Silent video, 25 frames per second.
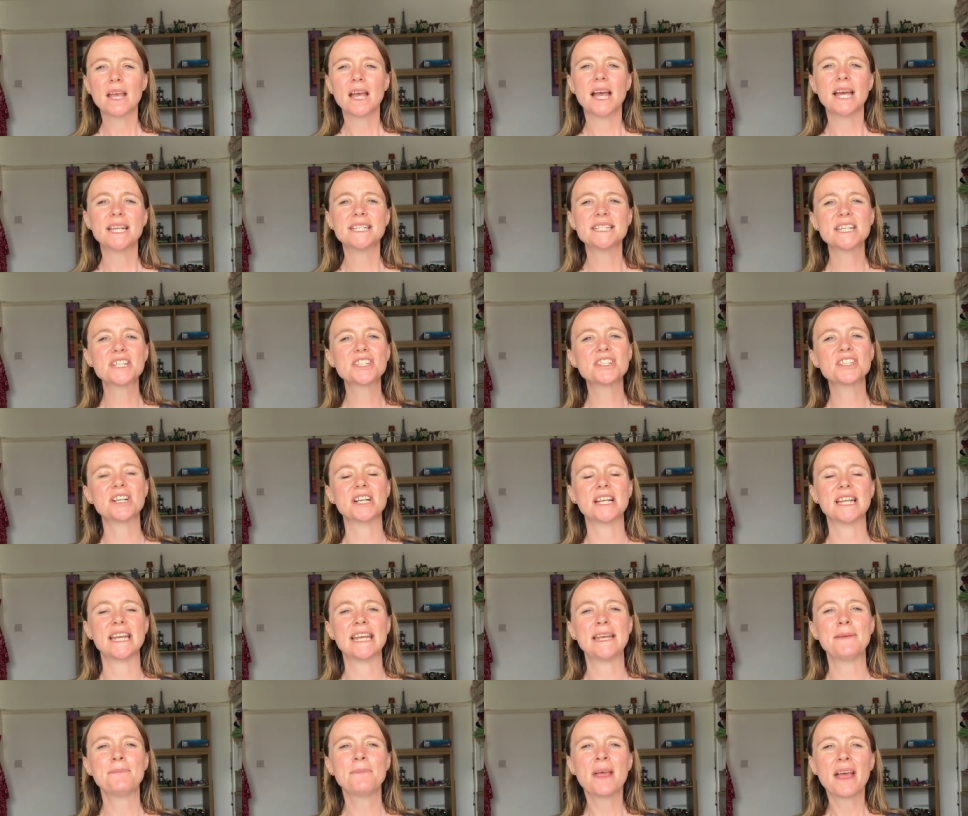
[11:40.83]

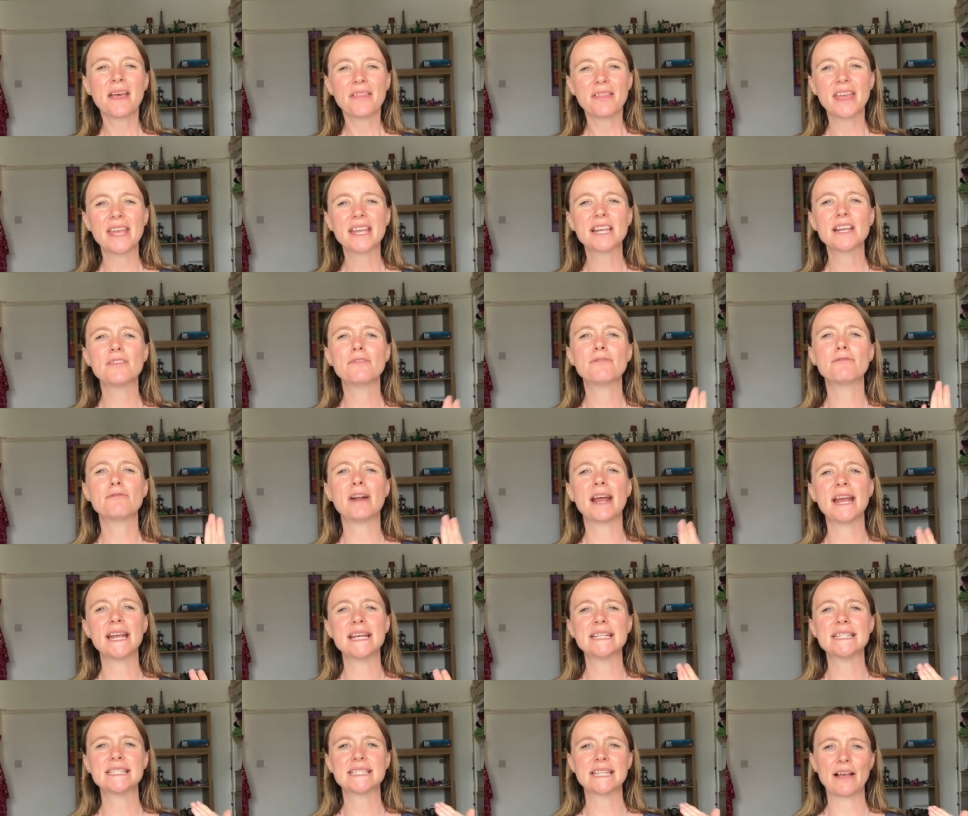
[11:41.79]
Additionally, they can
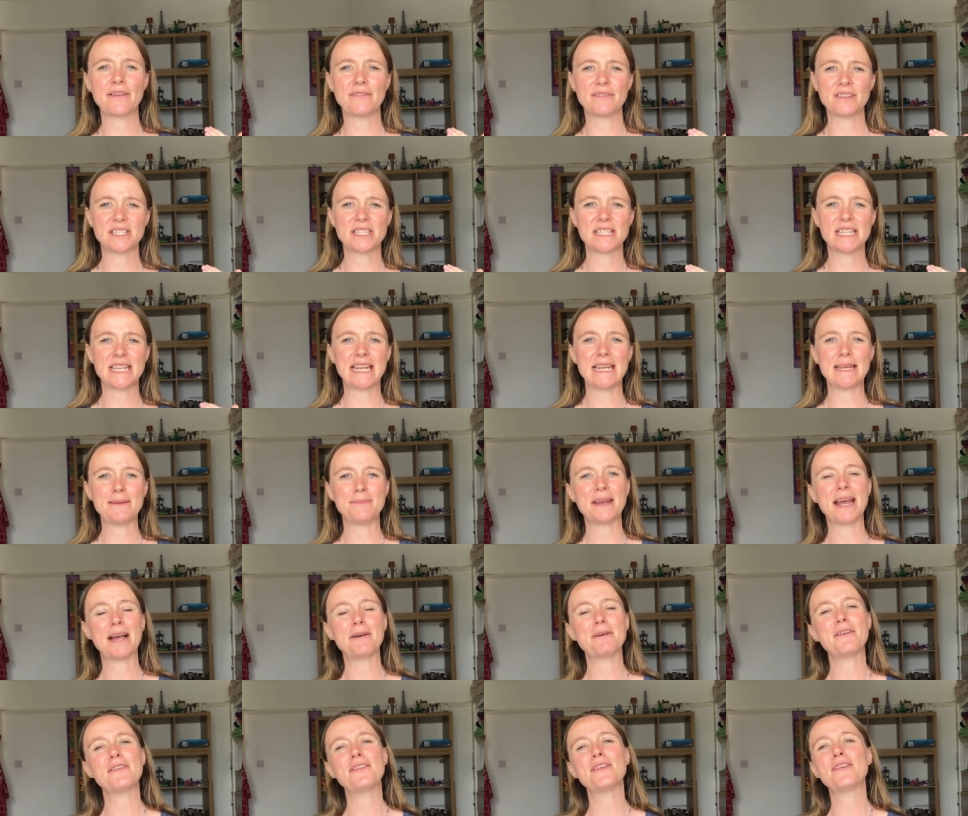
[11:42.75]
raise self-esteem.
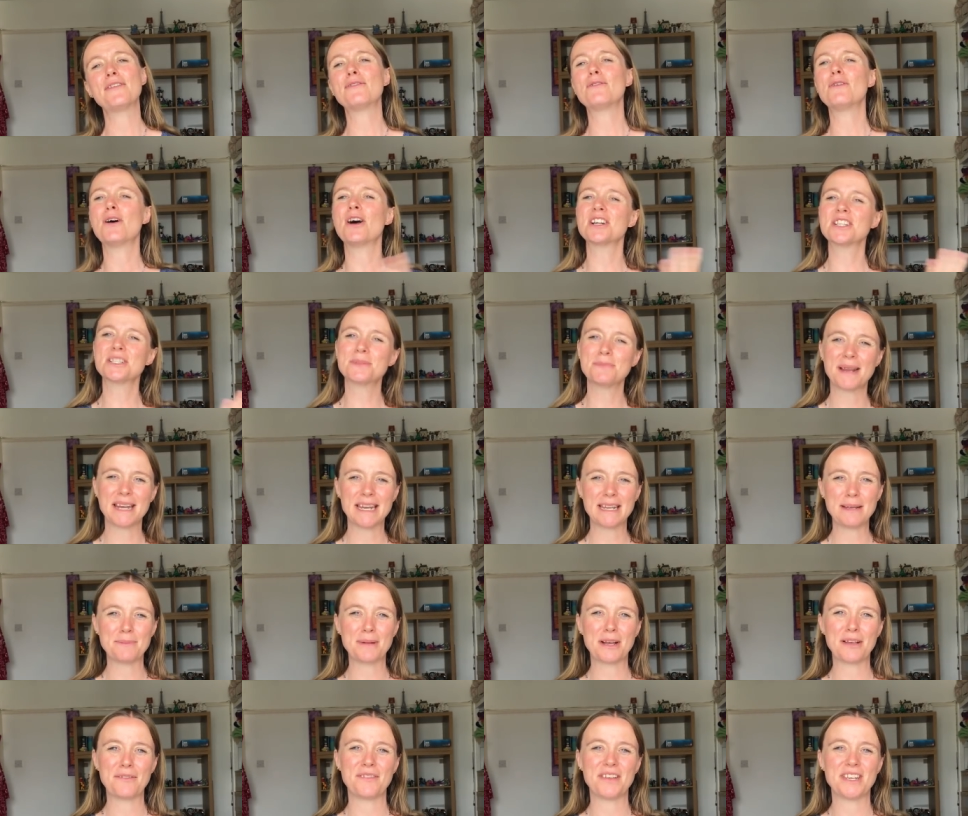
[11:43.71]
Now, if you've watched many of
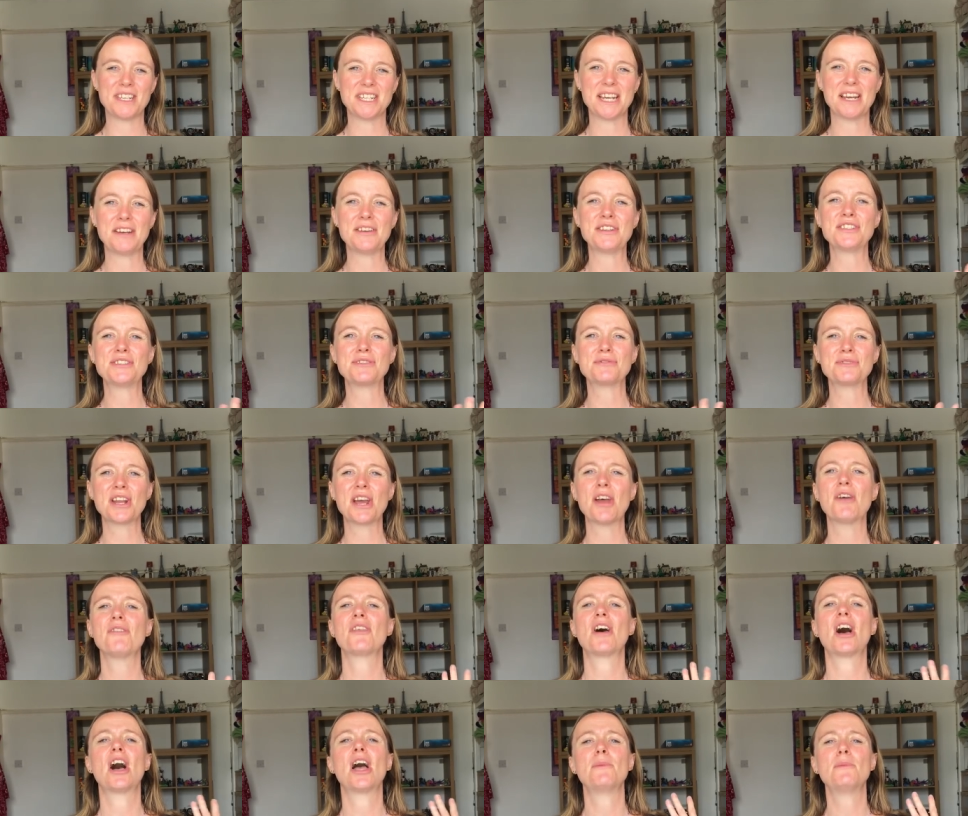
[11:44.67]
my videos, you'll know
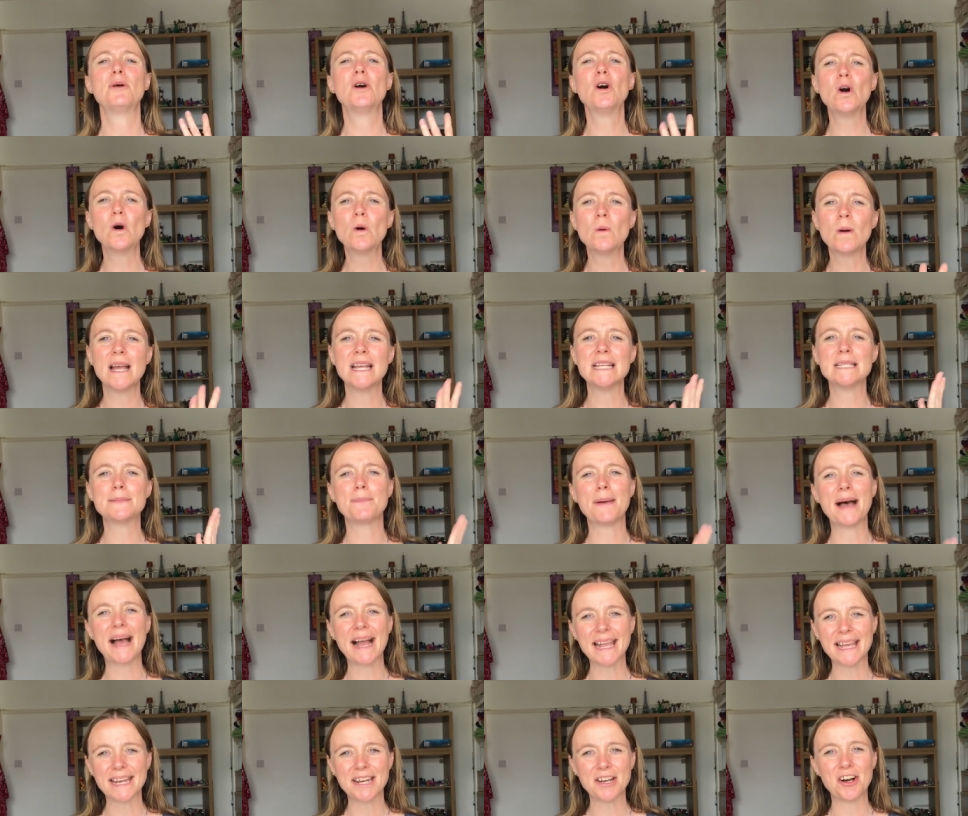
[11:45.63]
that I'm always
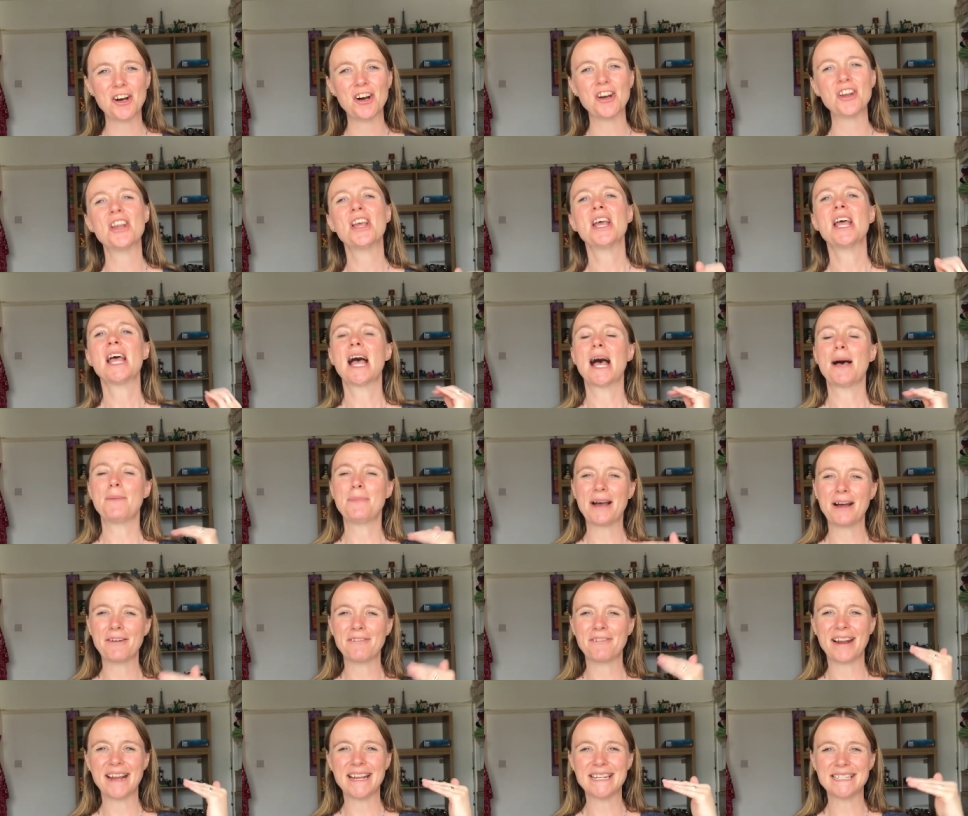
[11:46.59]
banging on
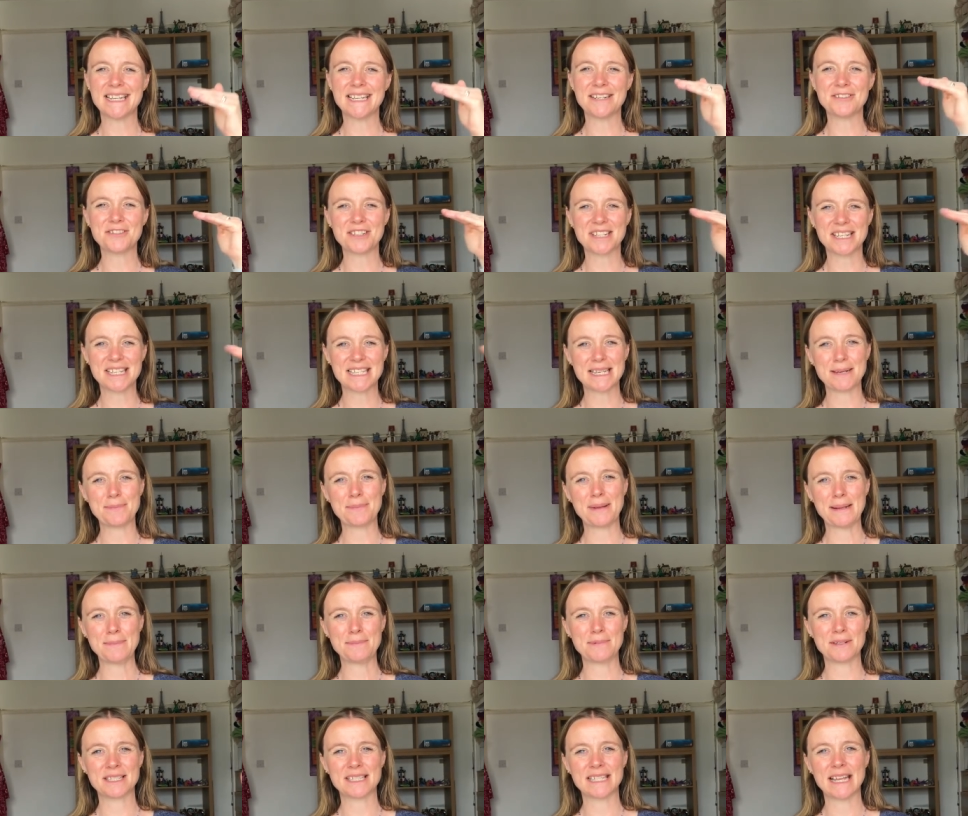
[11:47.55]
about raising autistic
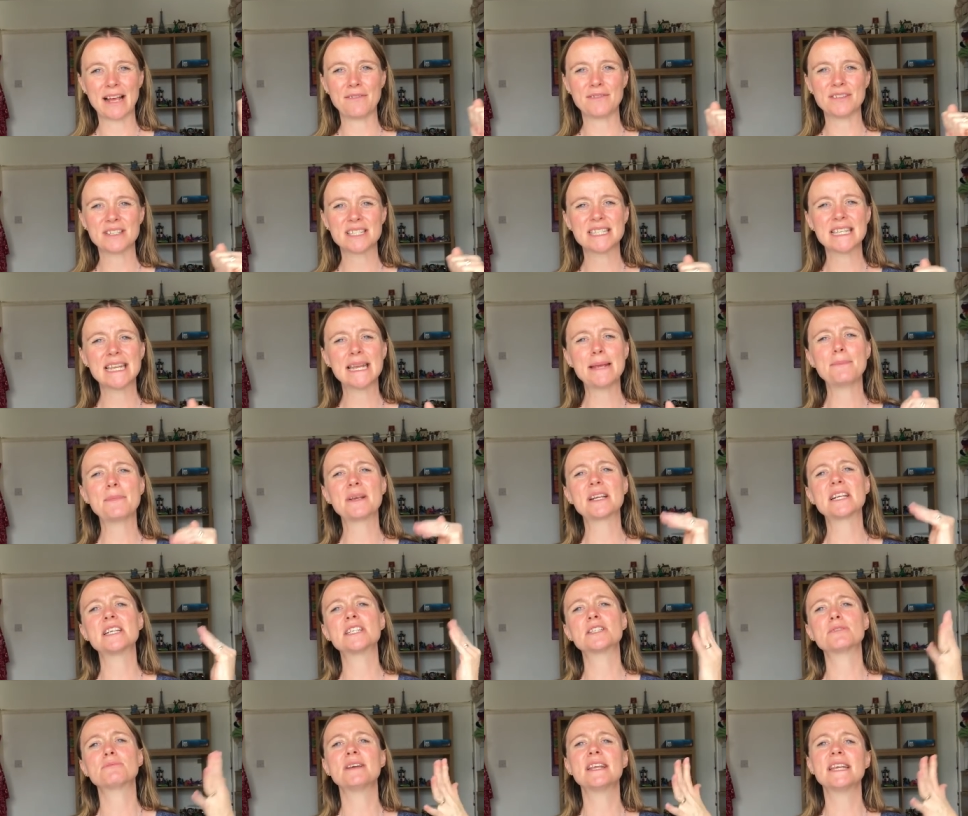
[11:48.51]
people's self-esteem
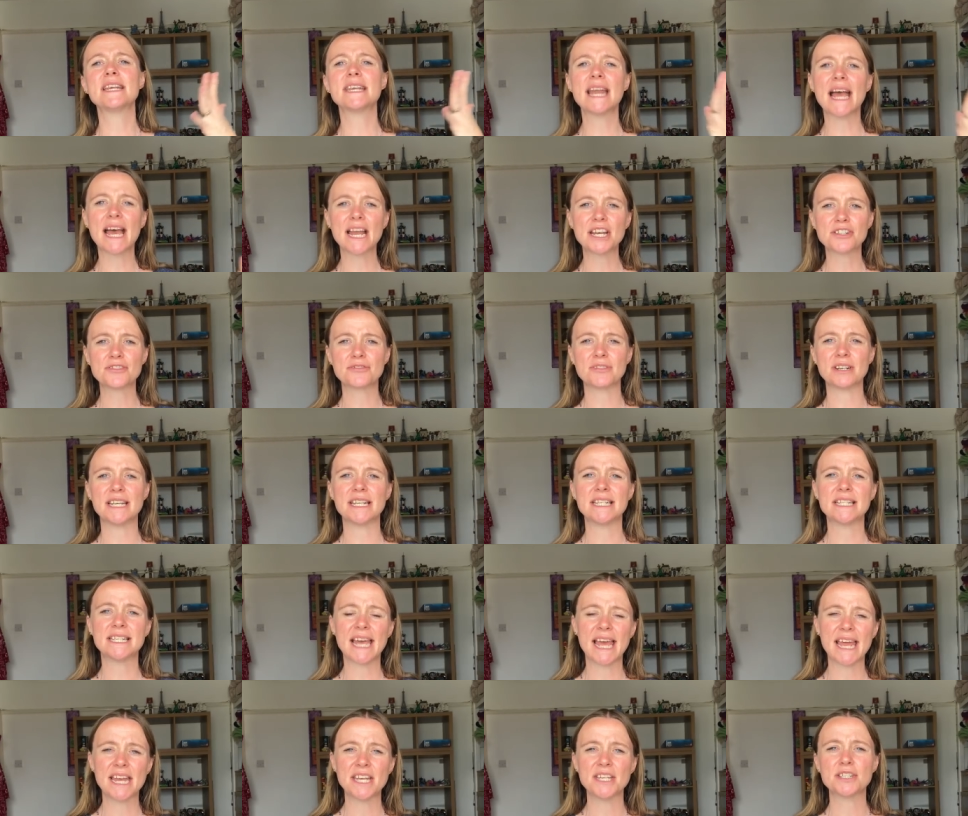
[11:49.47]
because we naturally
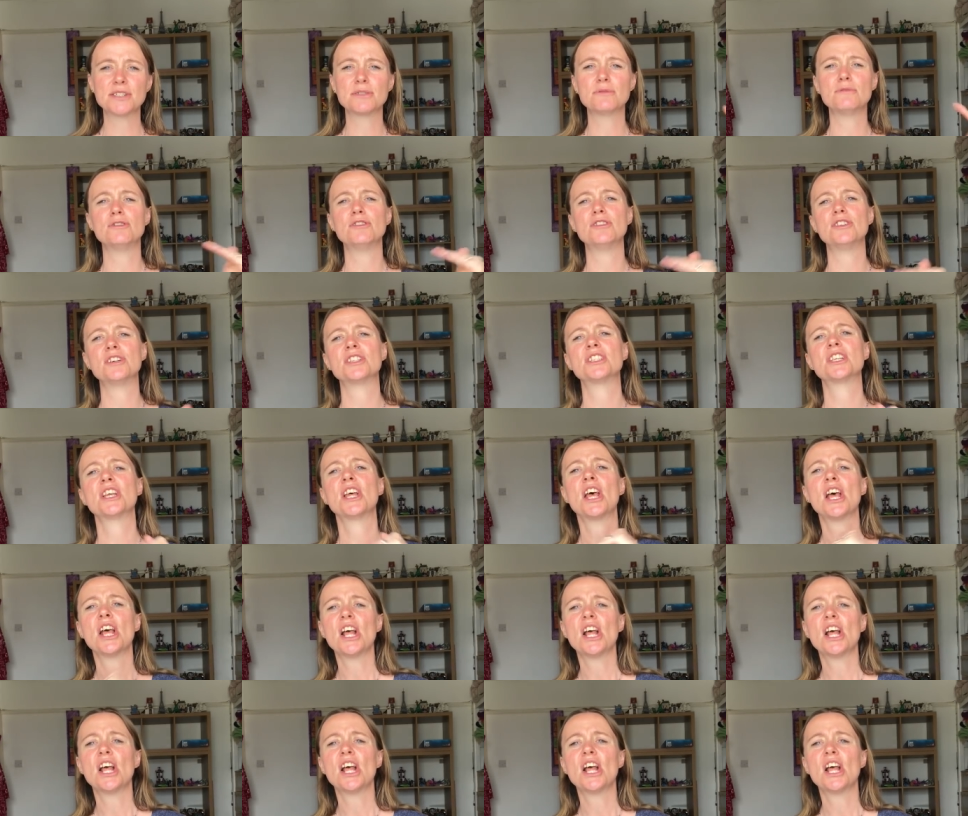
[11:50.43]
tend towards